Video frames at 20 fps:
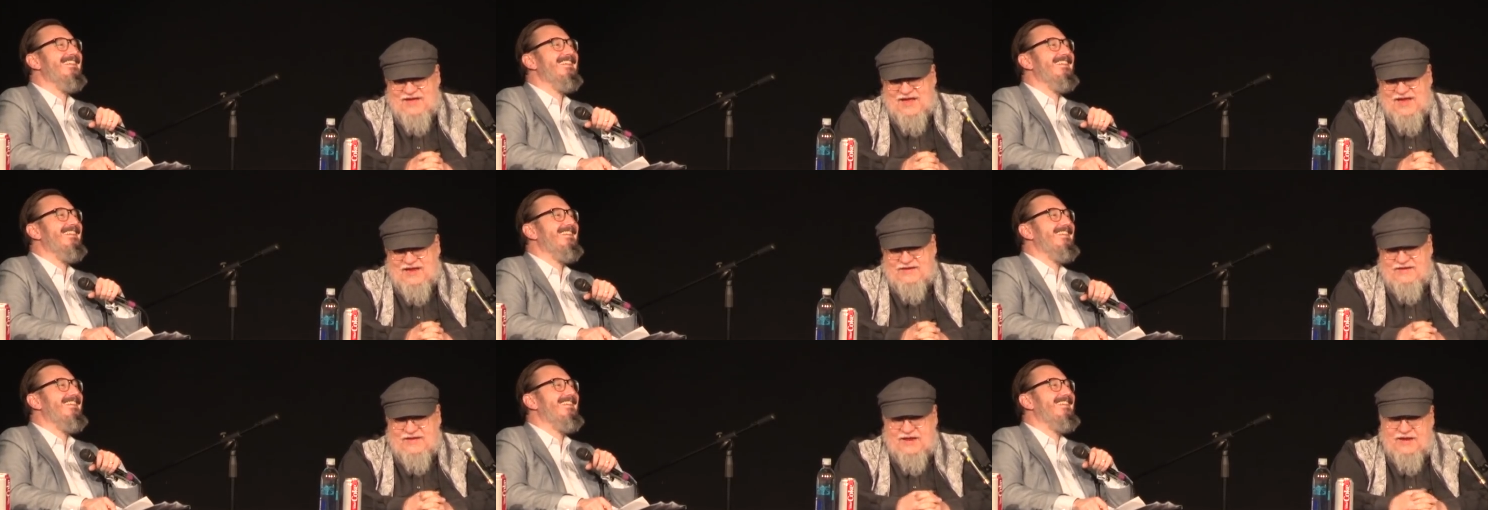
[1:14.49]

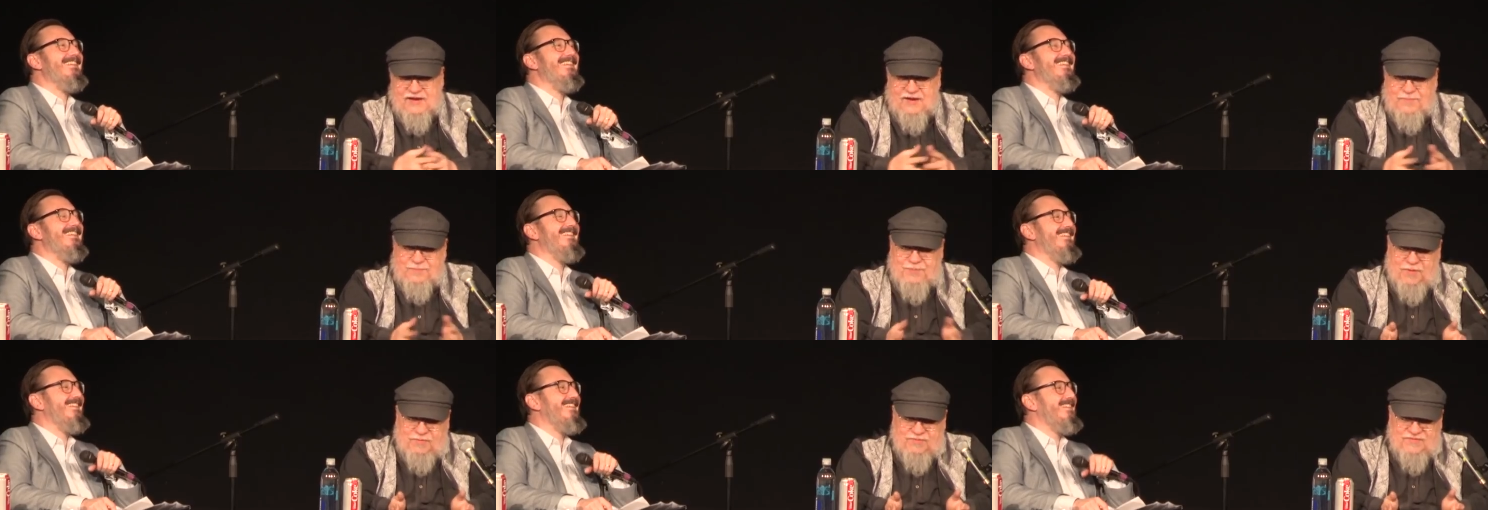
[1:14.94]
Speaker 1: and then
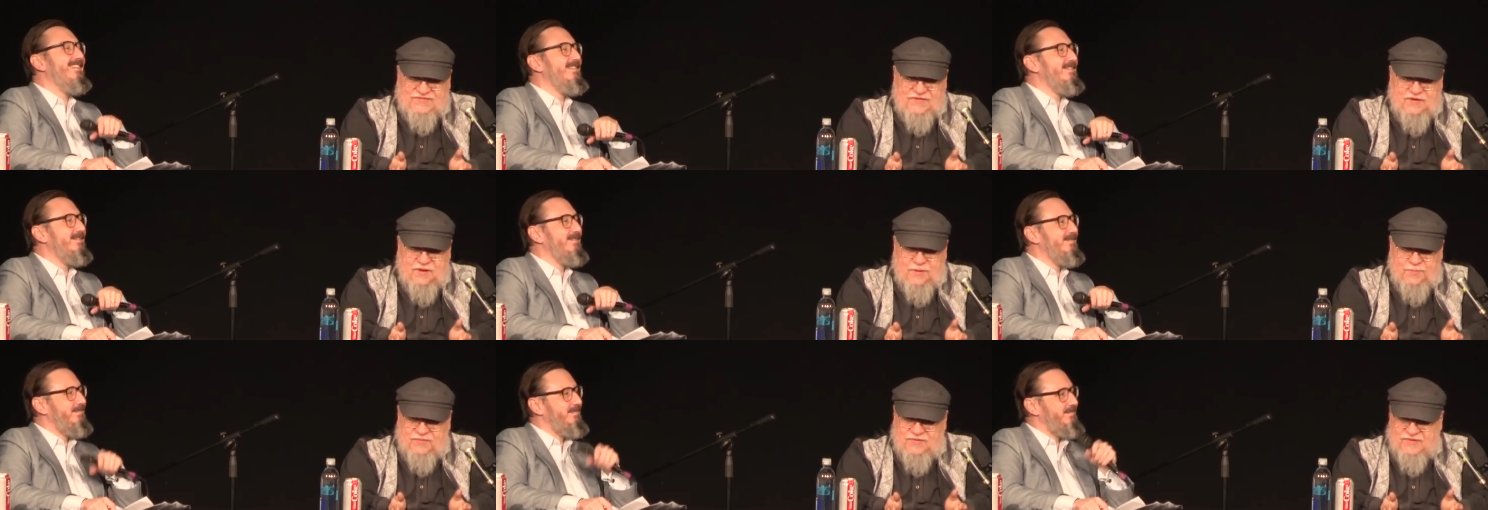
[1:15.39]
I published
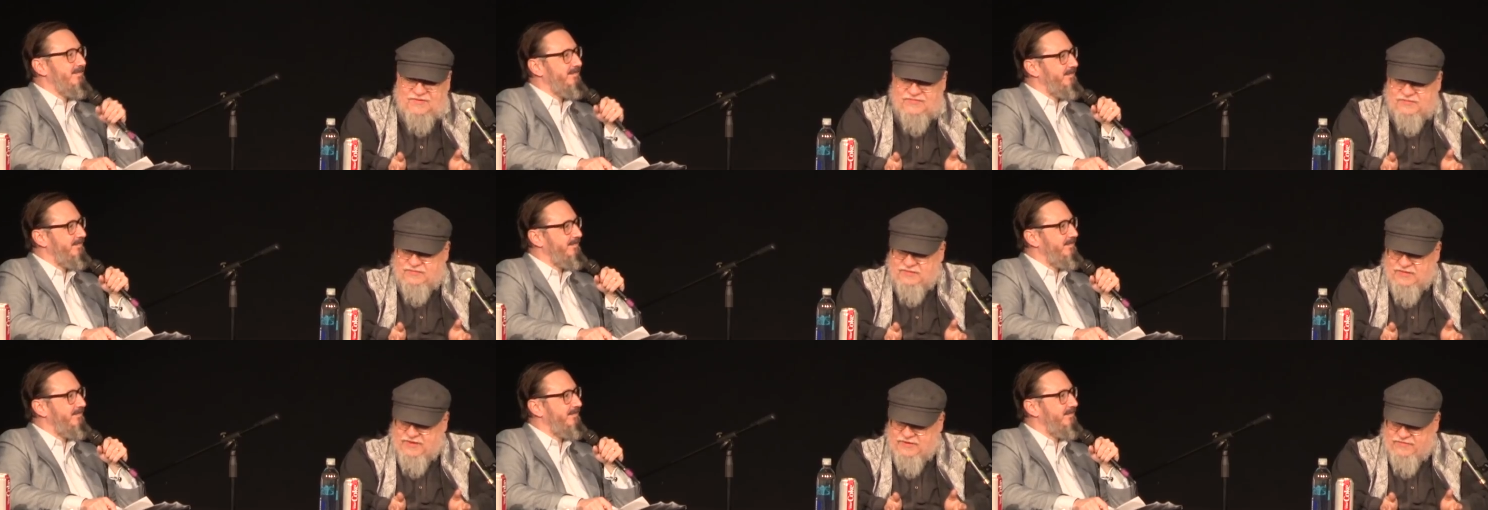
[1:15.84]
a number of
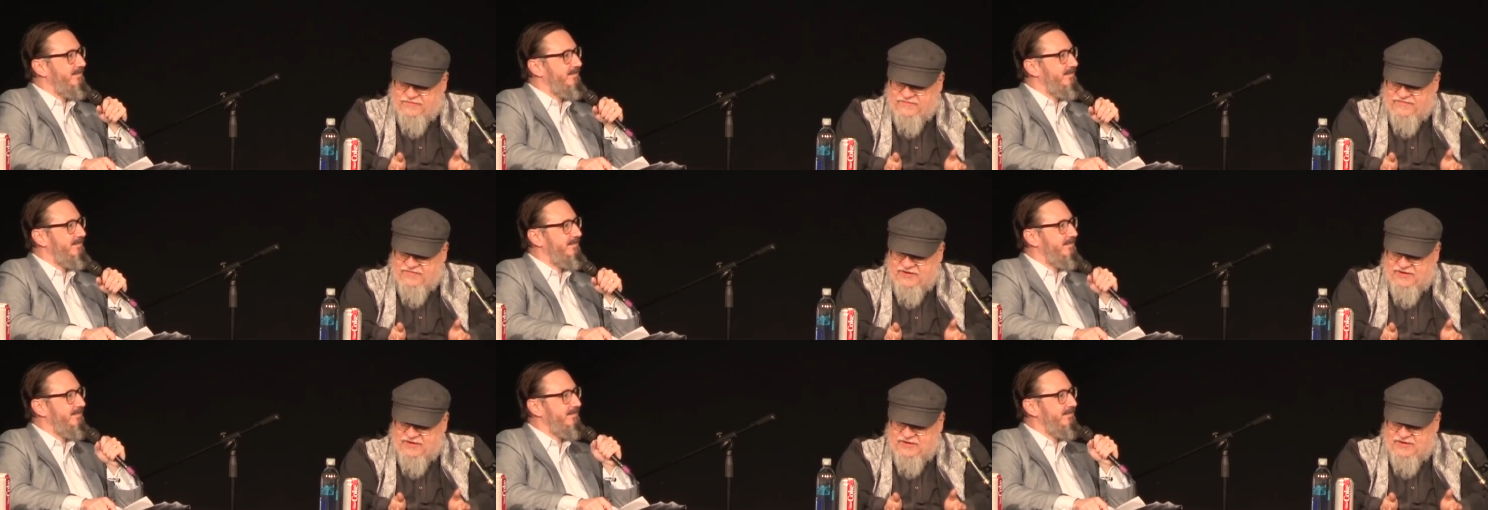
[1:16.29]
other
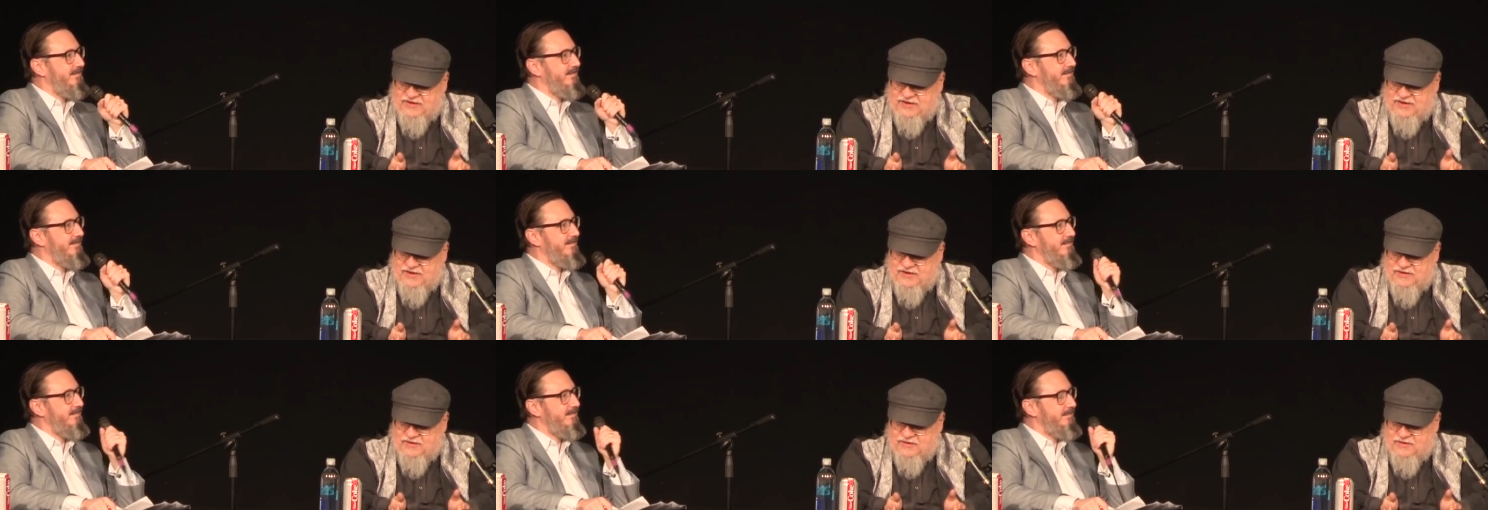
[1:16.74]
letters in,
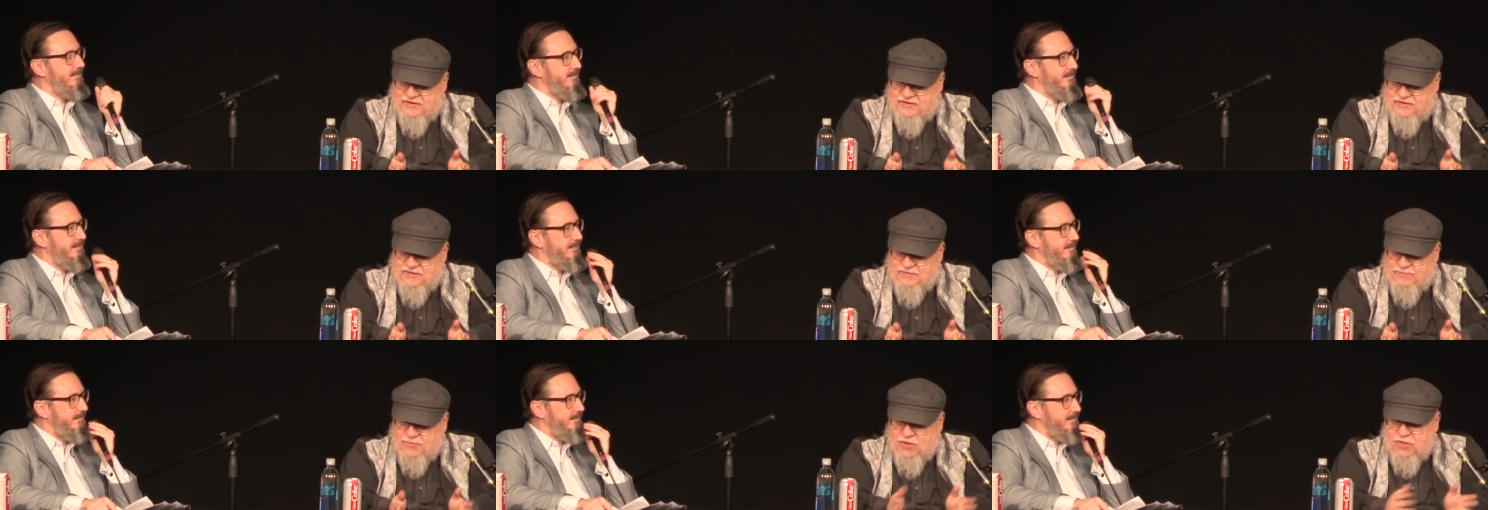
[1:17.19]
in
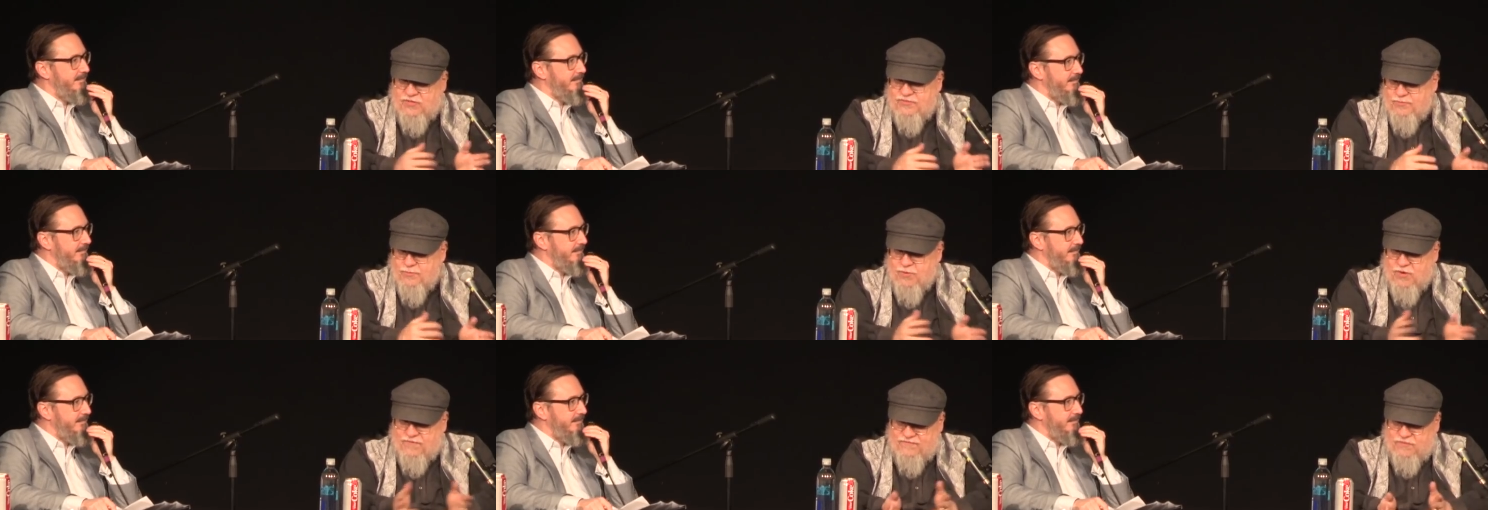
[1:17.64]
uh,
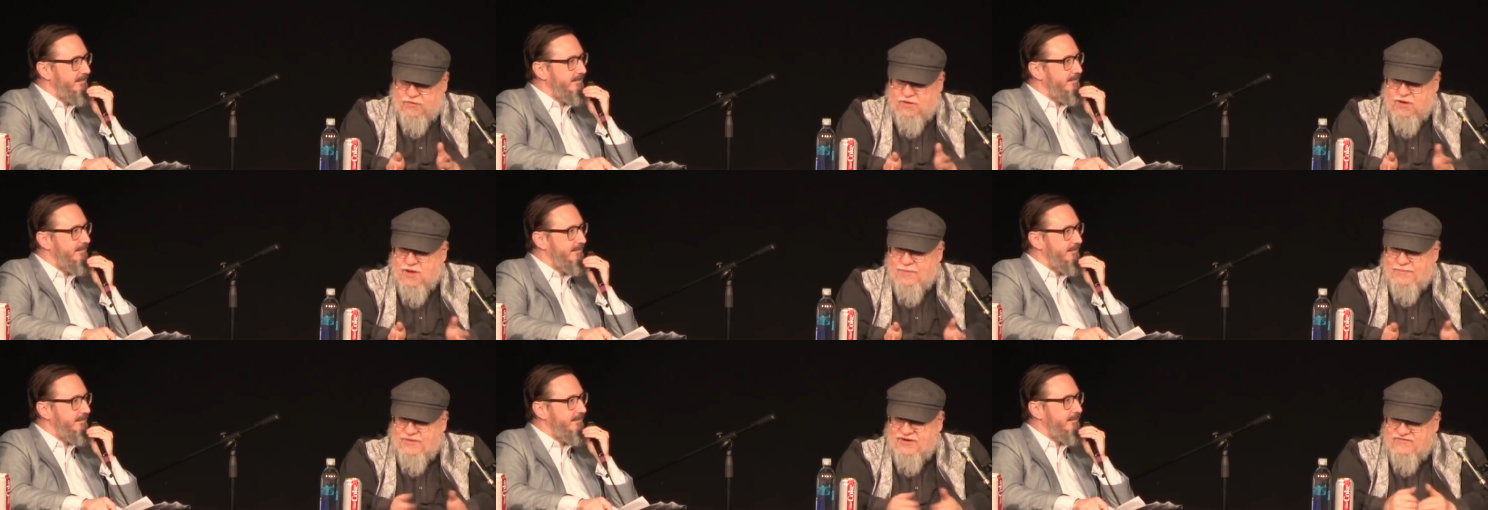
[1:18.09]
other Marvel
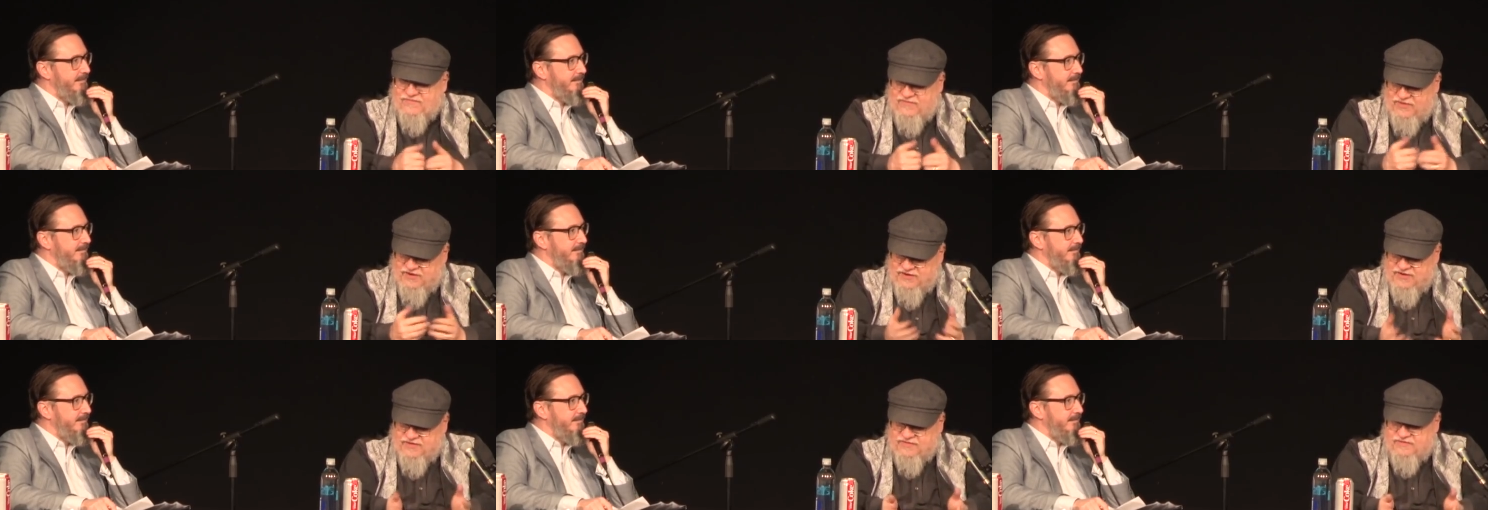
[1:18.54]
comics,
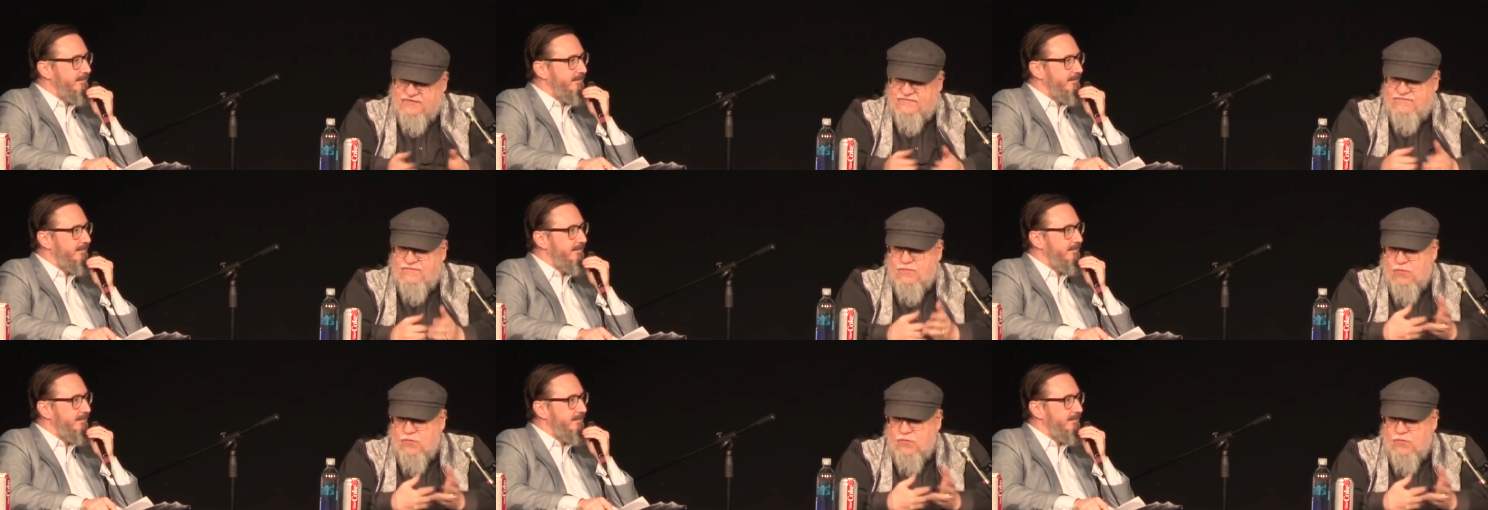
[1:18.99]
Fantastic